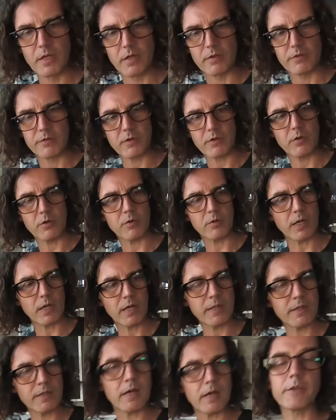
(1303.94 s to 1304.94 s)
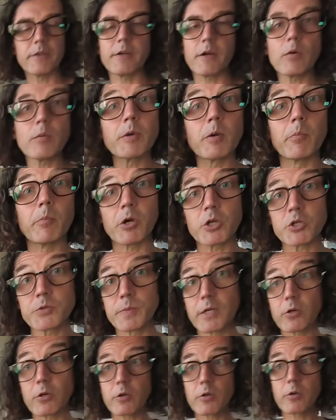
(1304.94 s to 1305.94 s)
So, and there will be a much
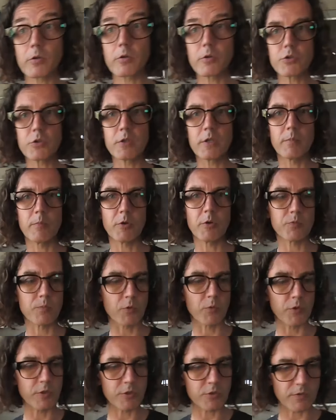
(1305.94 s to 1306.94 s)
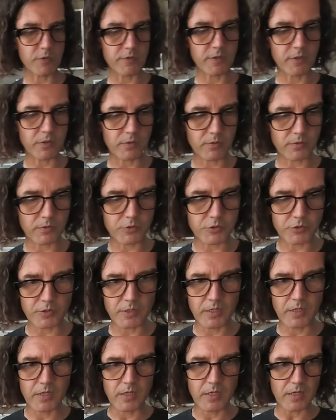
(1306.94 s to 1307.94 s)
bigger conclusion and much more interesting
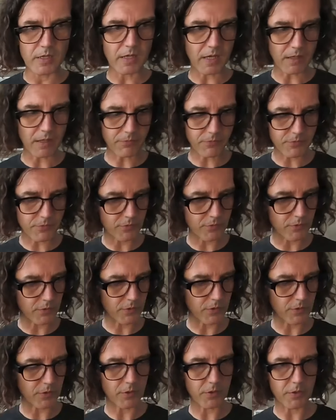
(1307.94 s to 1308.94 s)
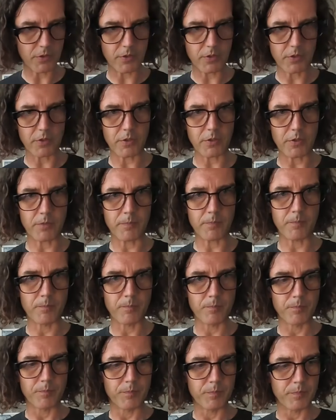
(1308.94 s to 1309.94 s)
conclusion after the...
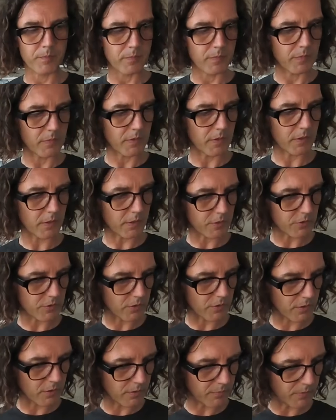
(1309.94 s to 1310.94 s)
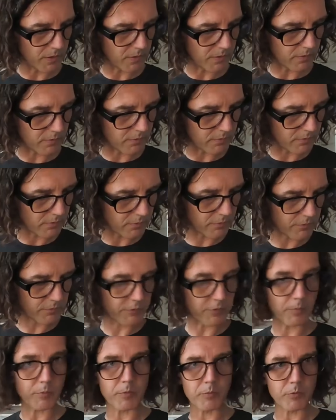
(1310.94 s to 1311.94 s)
Actually, let me
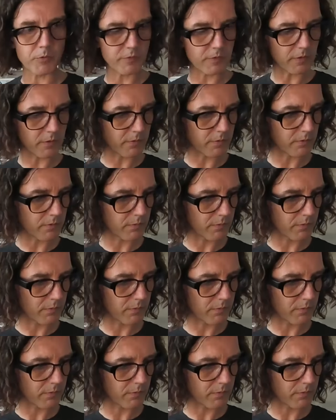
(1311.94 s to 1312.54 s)
stop the music.